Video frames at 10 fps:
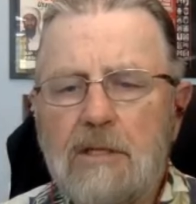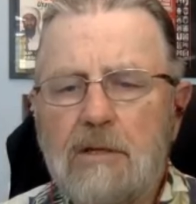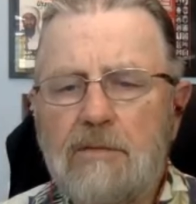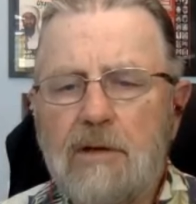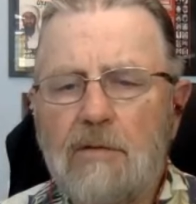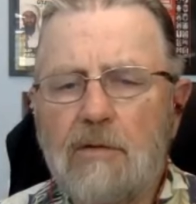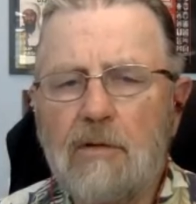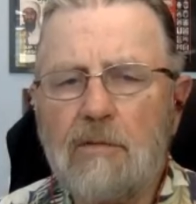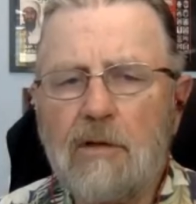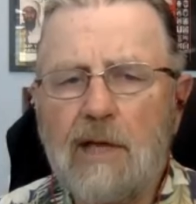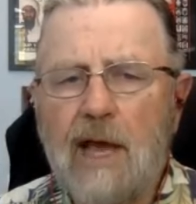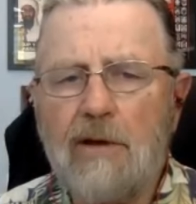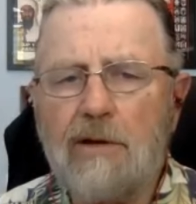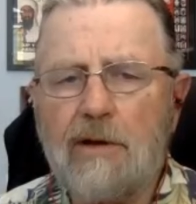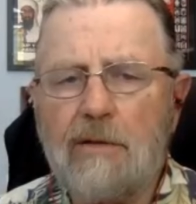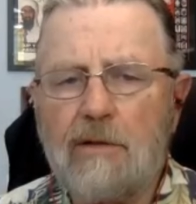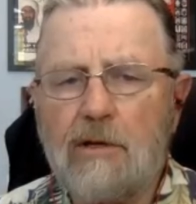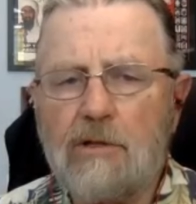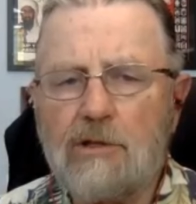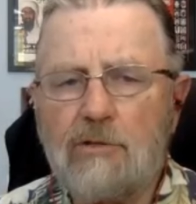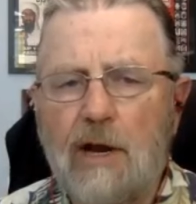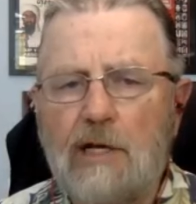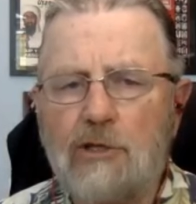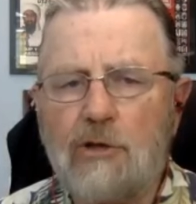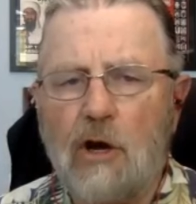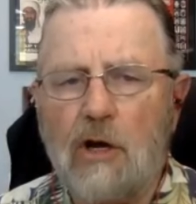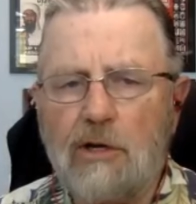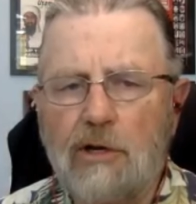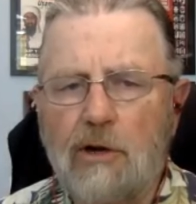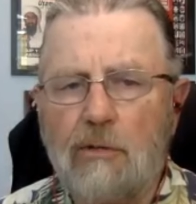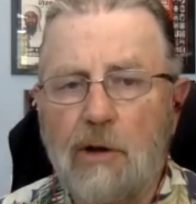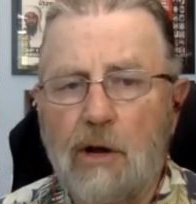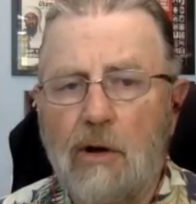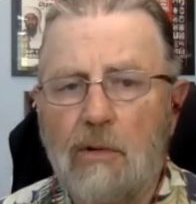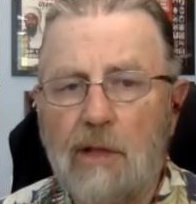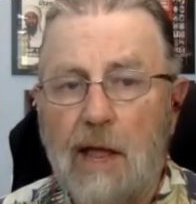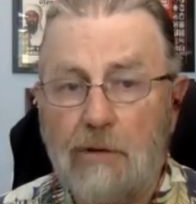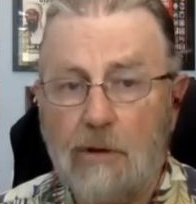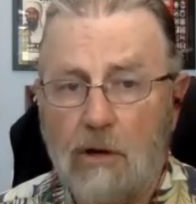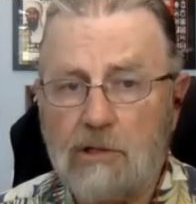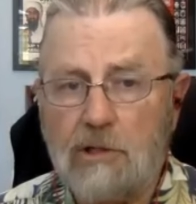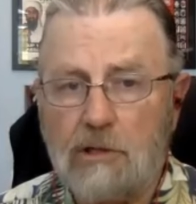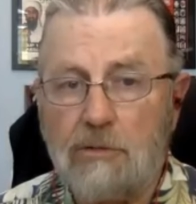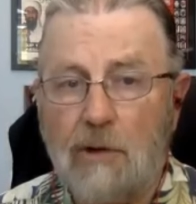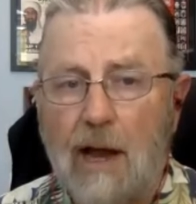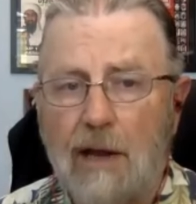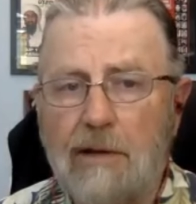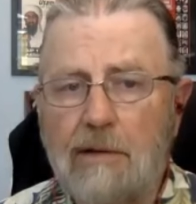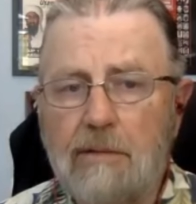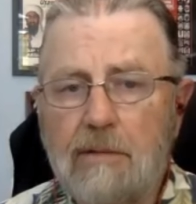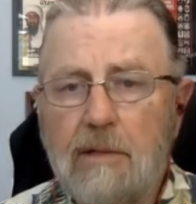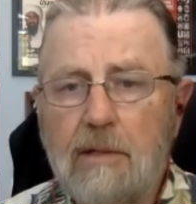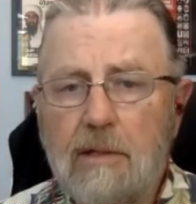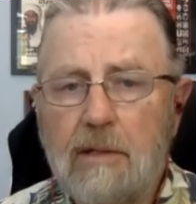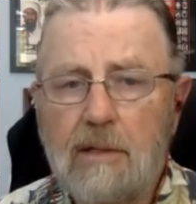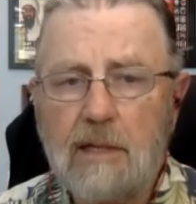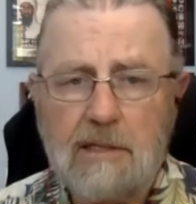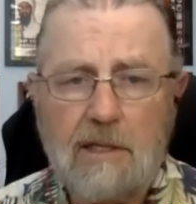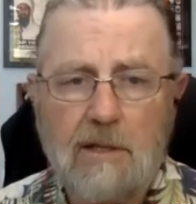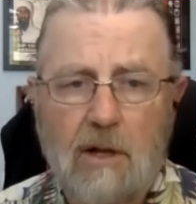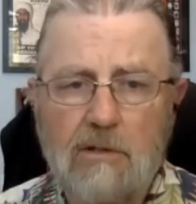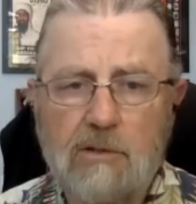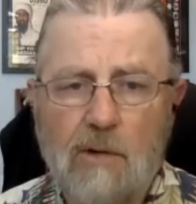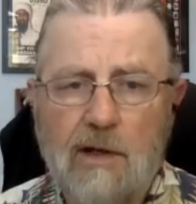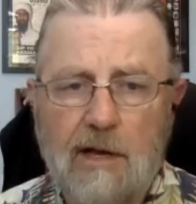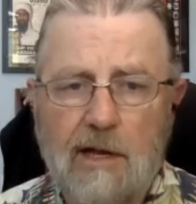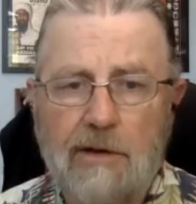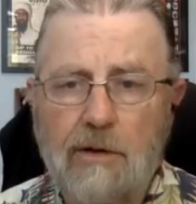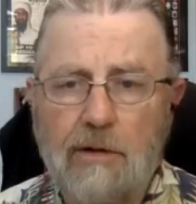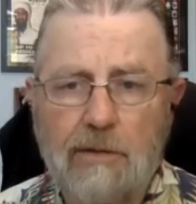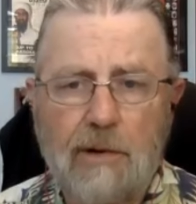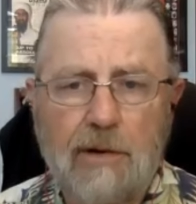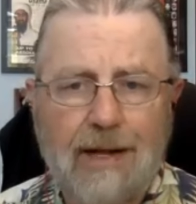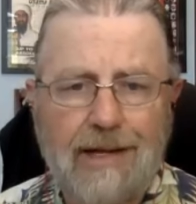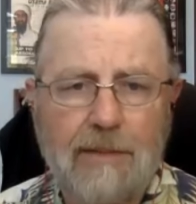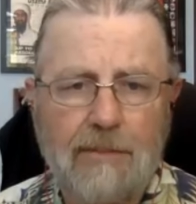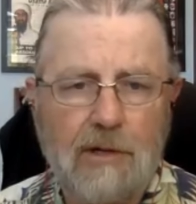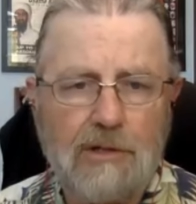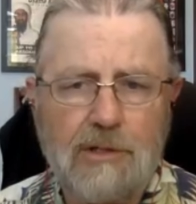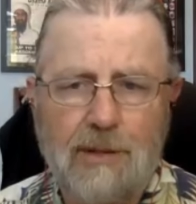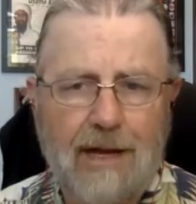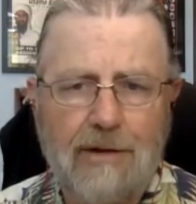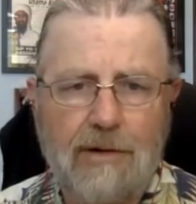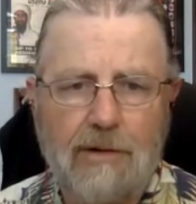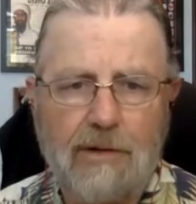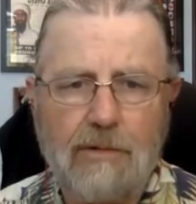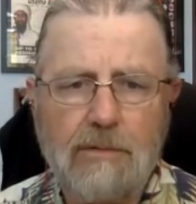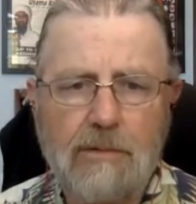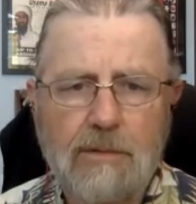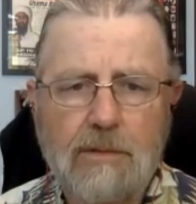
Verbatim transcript: if you ever counted a strange dog you don't know, and that dog starts growling, that's the dog's way of letting you know, you better not come close to me. I don't know you.